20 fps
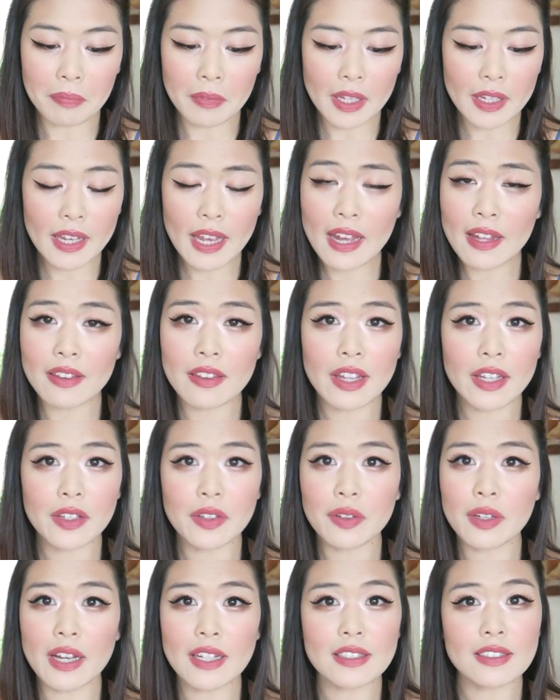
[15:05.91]
I can't thank
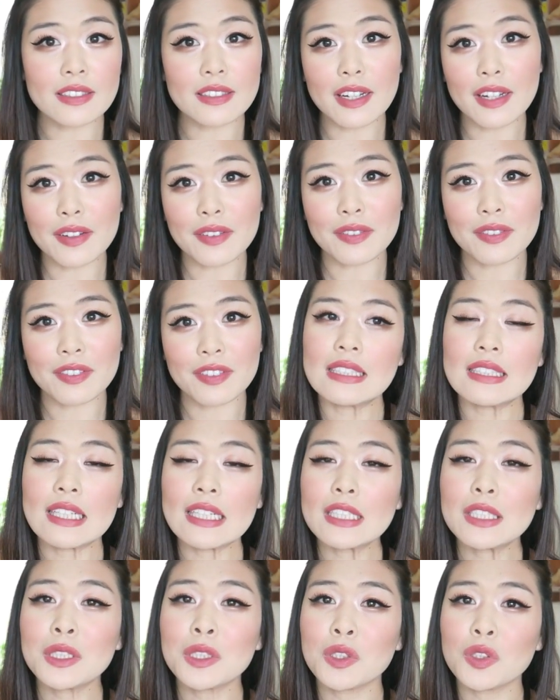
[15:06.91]
you guys enough.
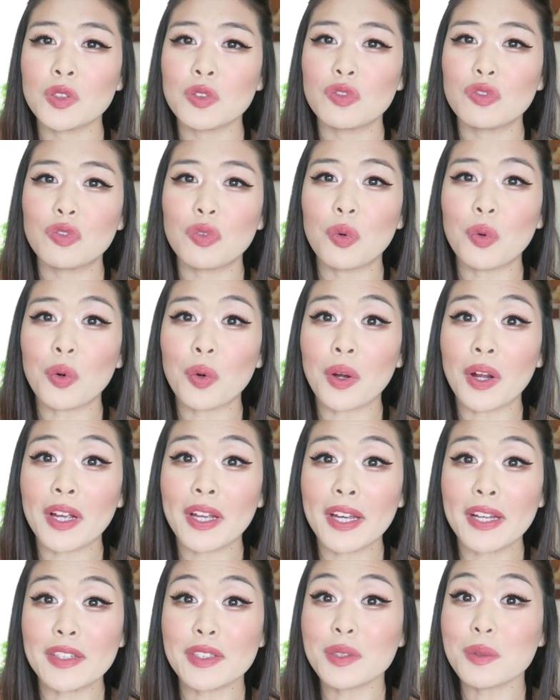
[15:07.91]
Stay tuned for, I
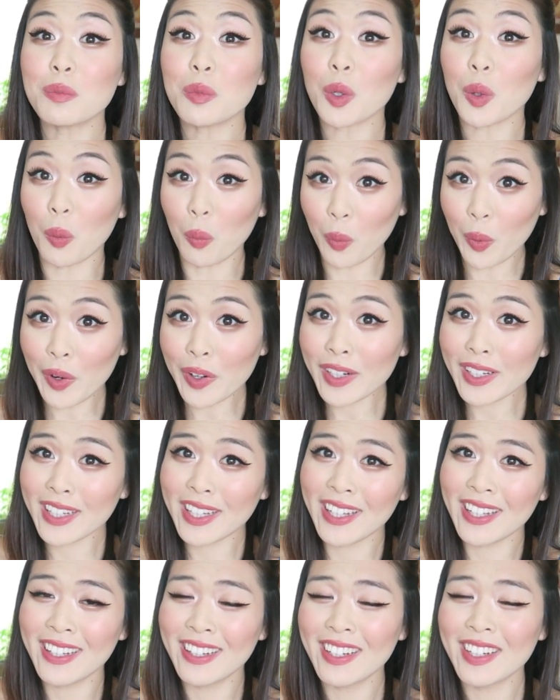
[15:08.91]
guess, more
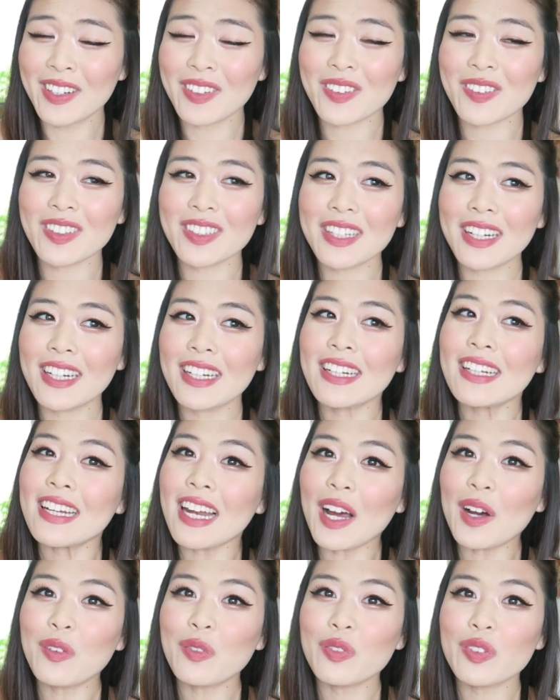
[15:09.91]
work related
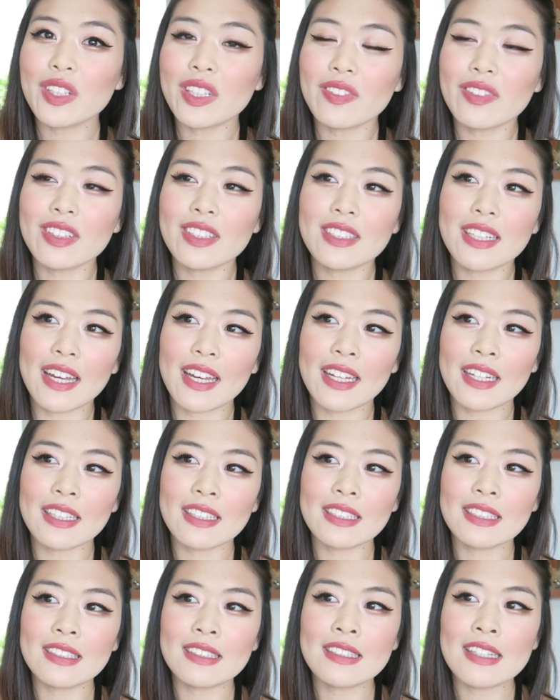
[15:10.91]
outfit of the
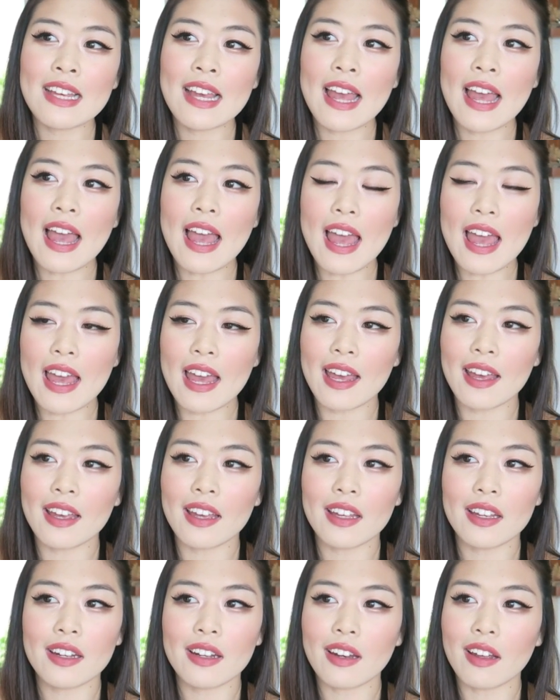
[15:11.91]
days
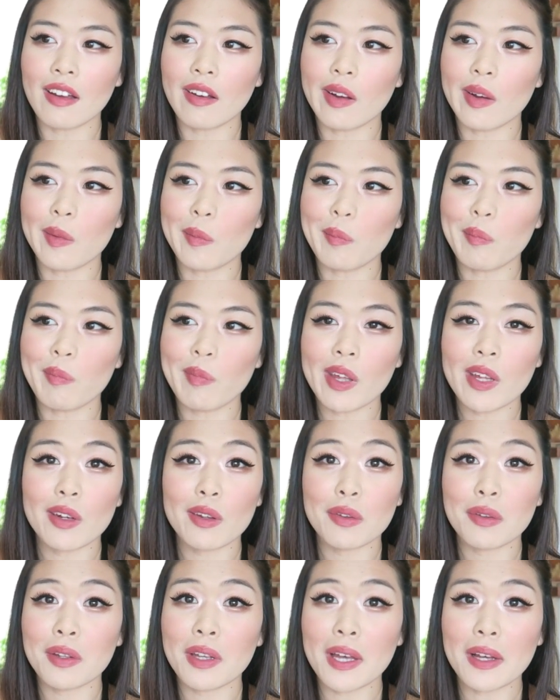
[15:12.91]
and
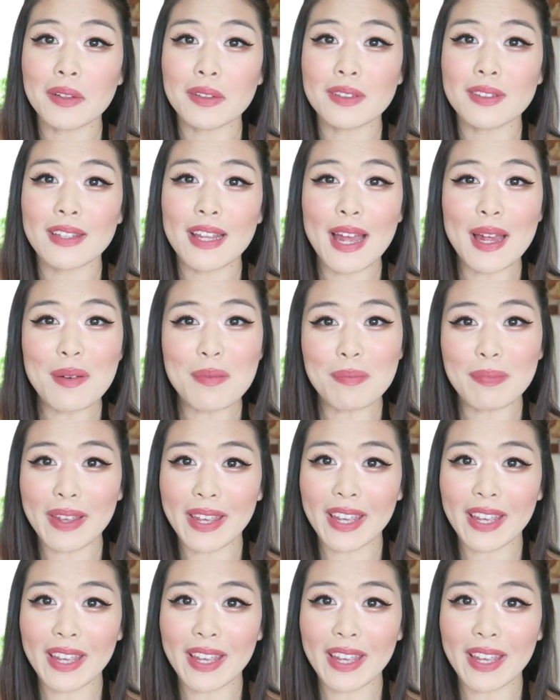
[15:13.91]
anything else that